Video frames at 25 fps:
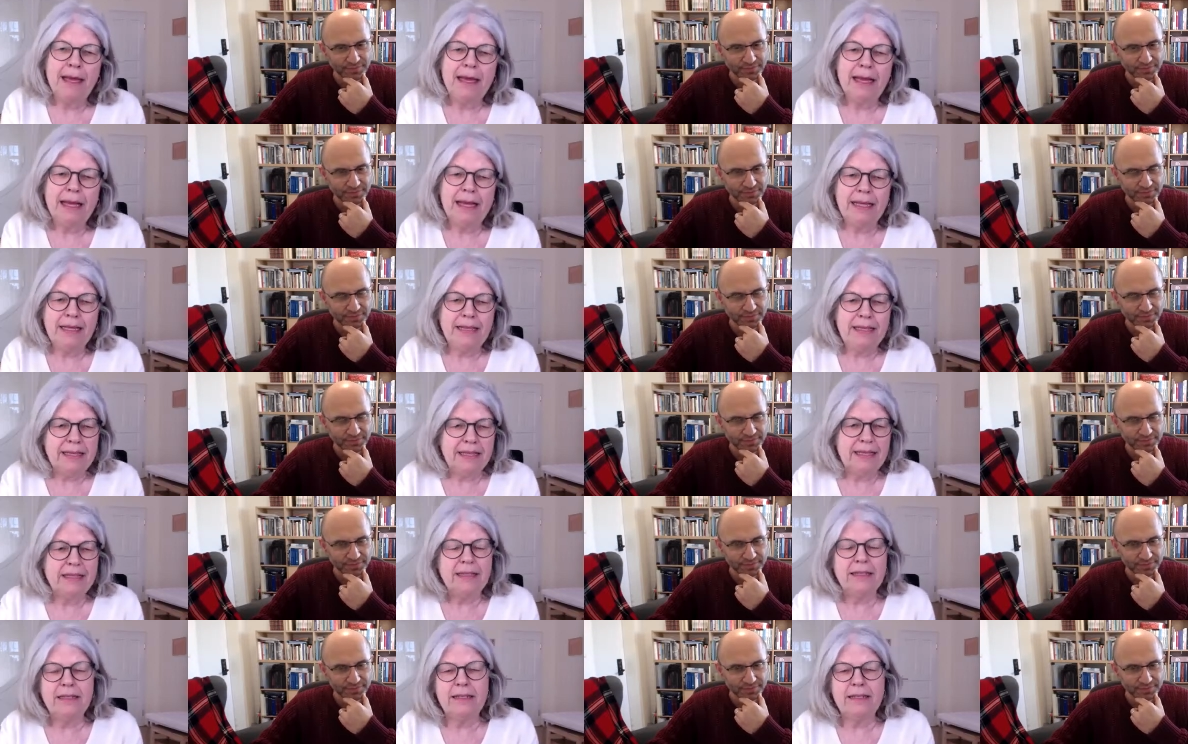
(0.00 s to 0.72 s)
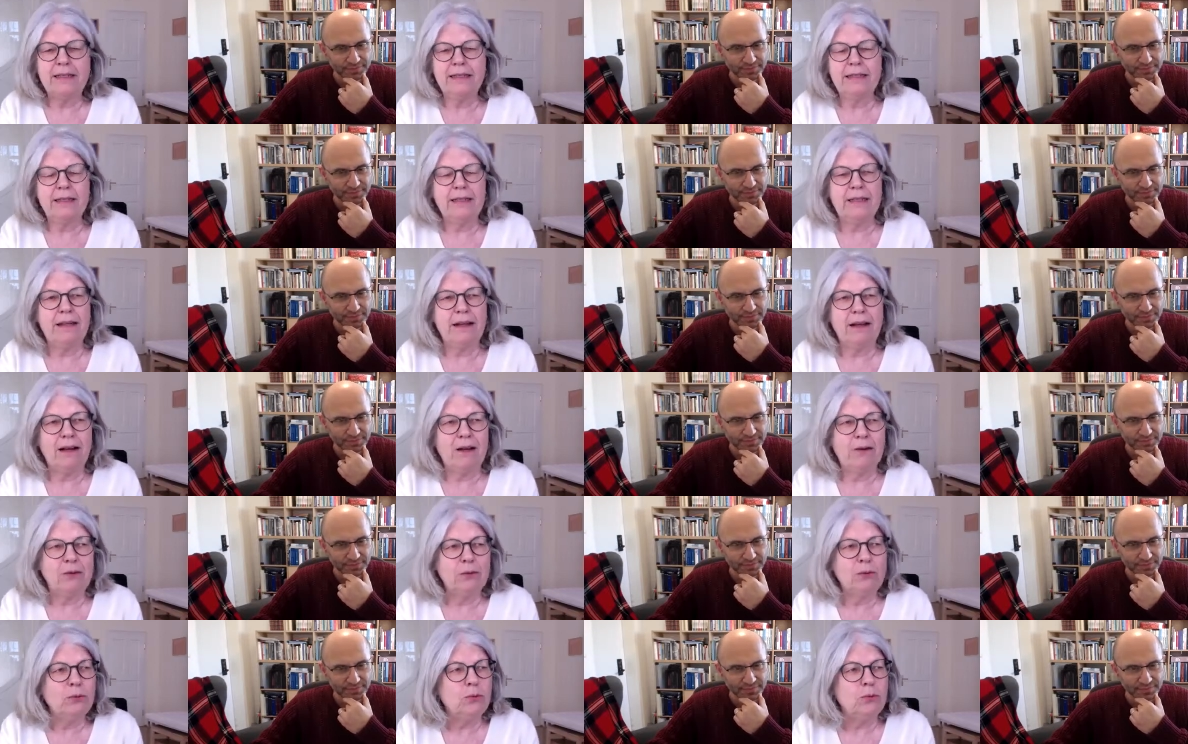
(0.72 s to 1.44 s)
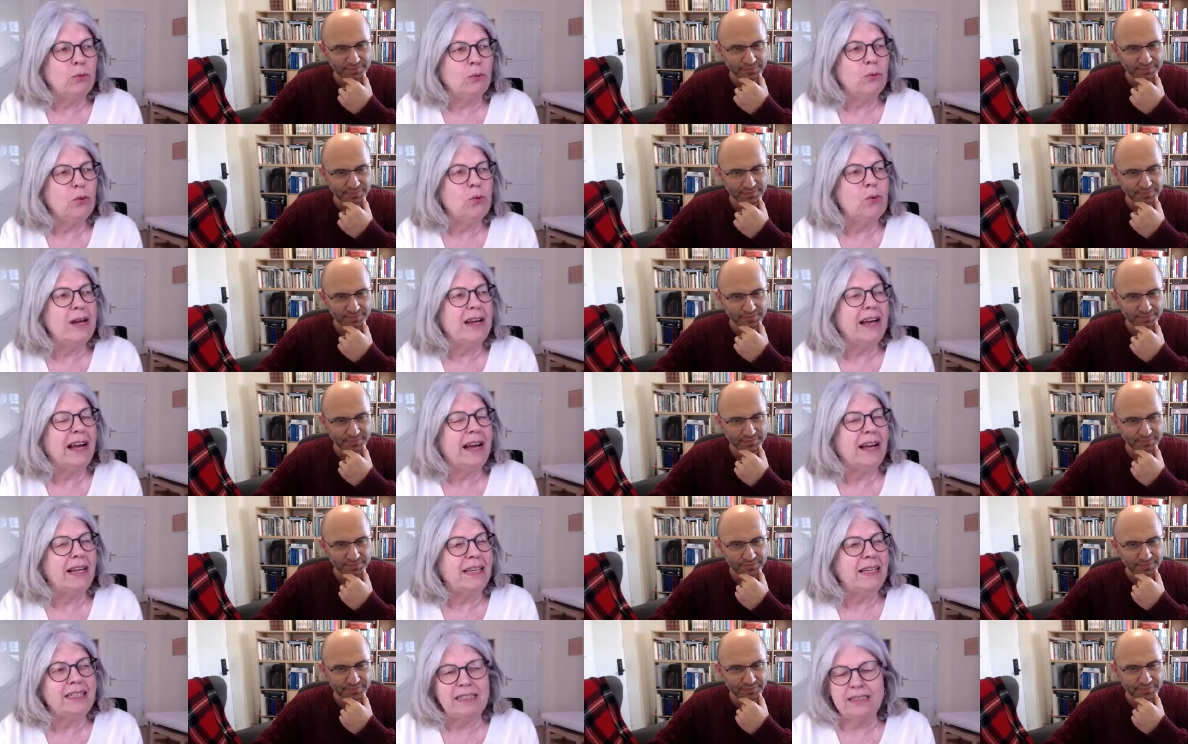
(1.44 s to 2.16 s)
Speaker 1: in, in uh, who, who
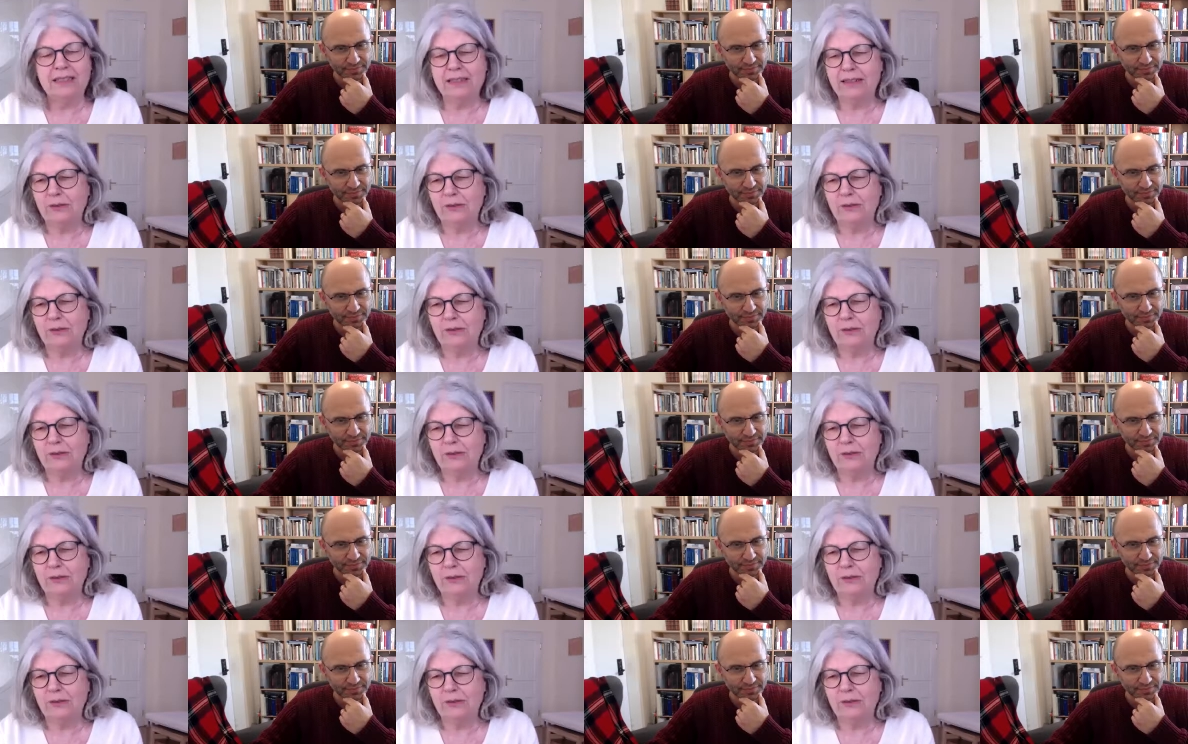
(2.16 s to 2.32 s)
are eh,